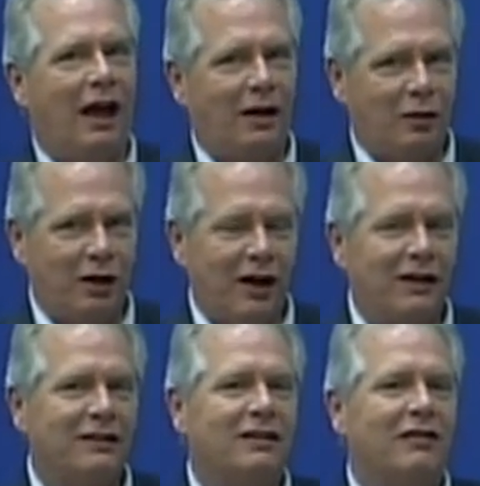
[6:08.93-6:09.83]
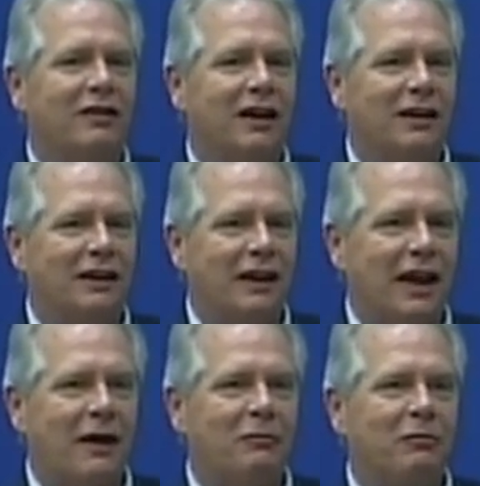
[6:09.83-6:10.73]
I had a 7
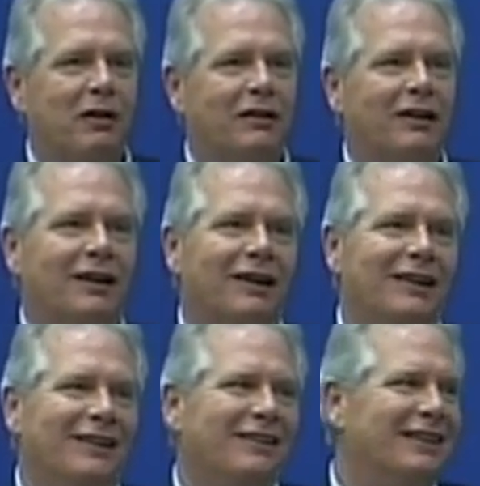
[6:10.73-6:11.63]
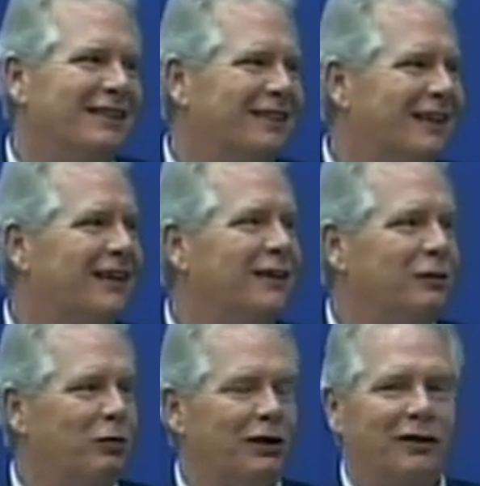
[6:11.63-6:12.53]
handicap, but since then
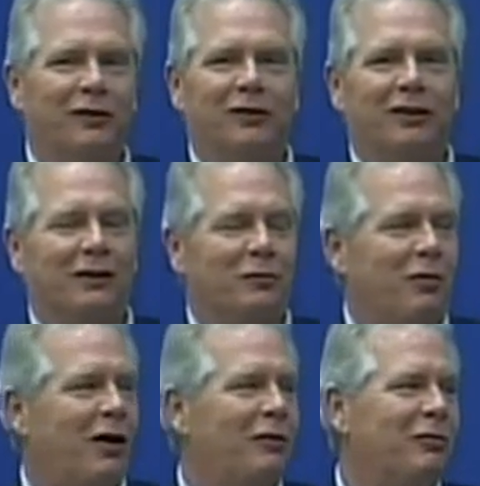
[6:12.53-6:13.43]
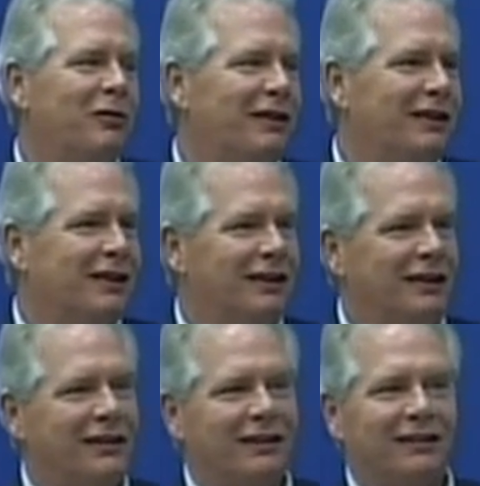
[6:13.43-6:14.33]
it's ballooned. It's probably in
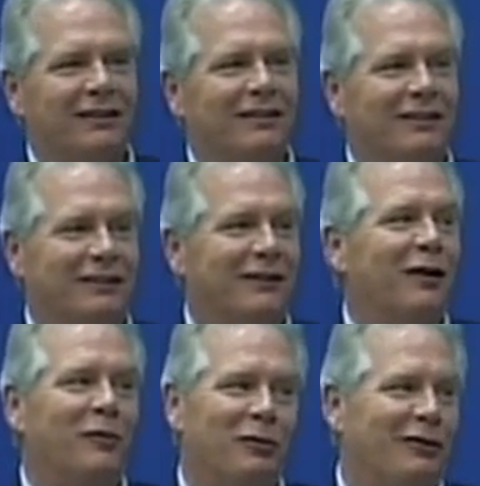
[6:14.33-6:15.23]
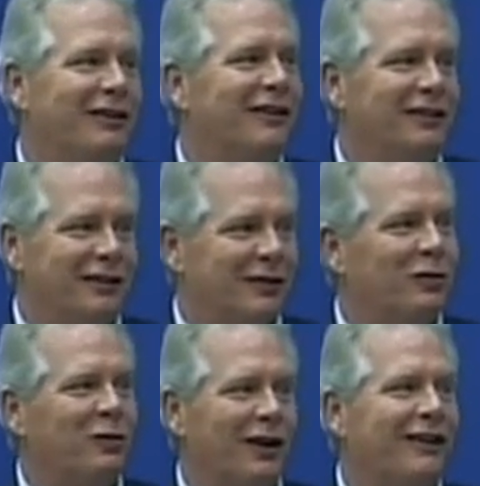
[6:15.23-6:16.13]
the double
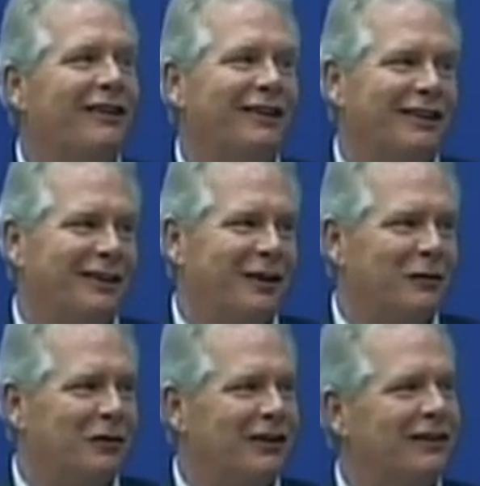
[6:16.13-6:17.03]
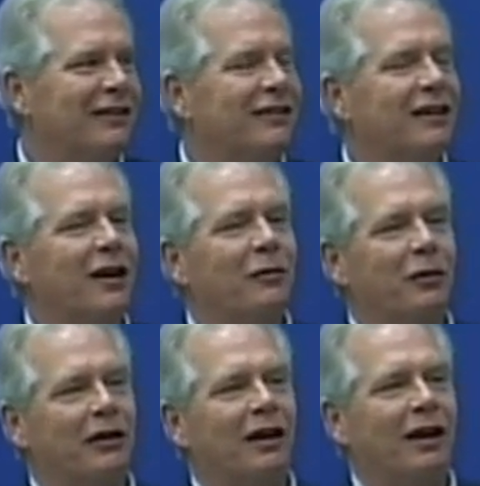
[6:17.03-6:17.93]
digits, into the double digits now.
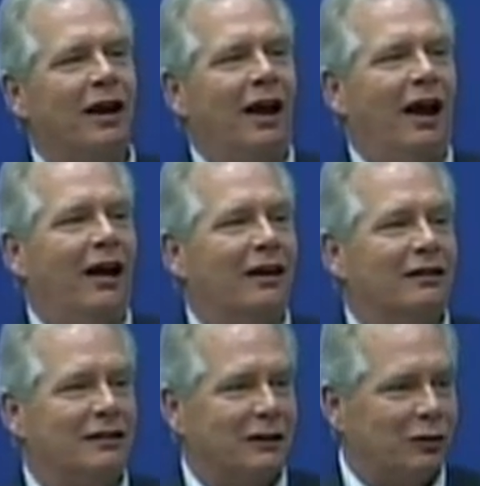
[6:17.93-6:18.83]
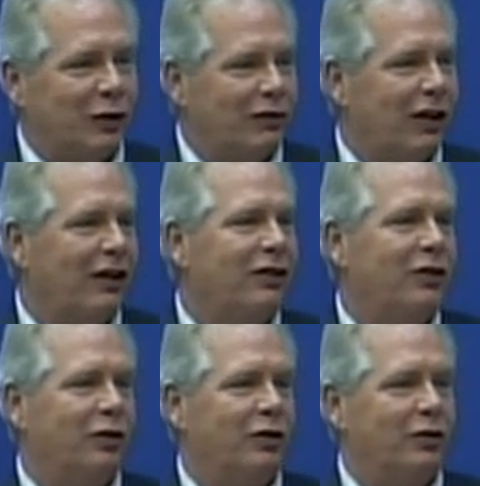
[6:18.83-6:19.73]
But since we've gotten
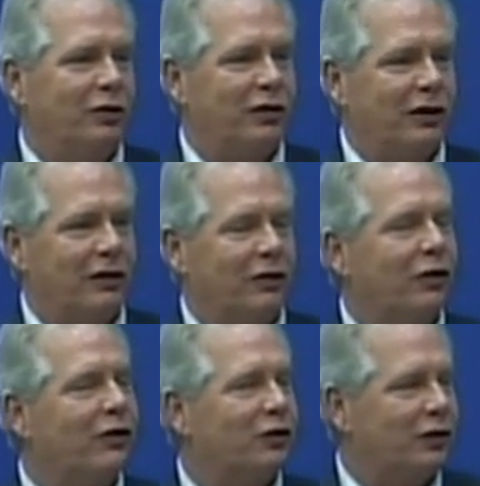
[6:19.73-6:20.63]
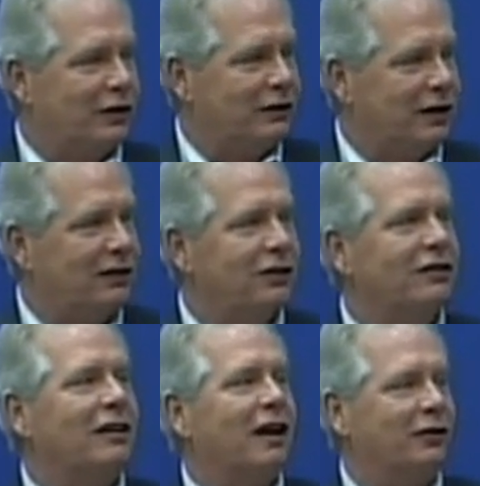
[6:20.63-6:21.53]
through the first 3
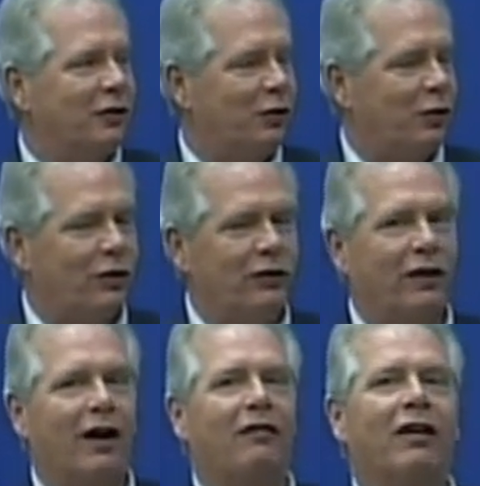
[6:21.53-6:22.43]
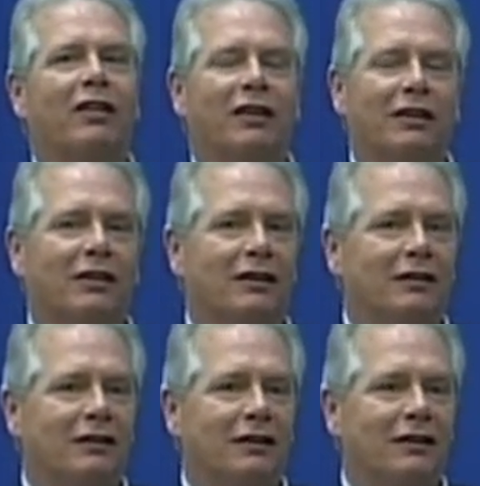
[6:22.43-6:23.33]
sessions and after 4 and 5, I think
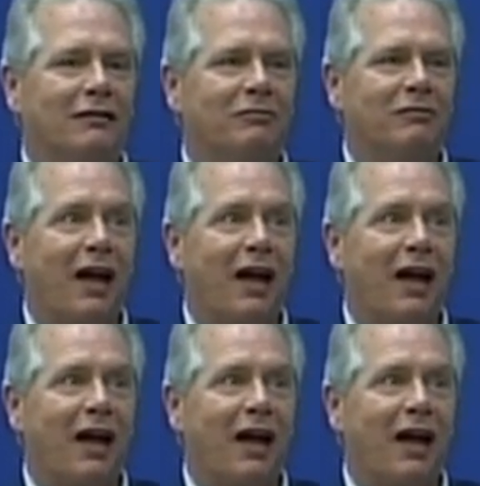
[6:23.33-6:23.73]
that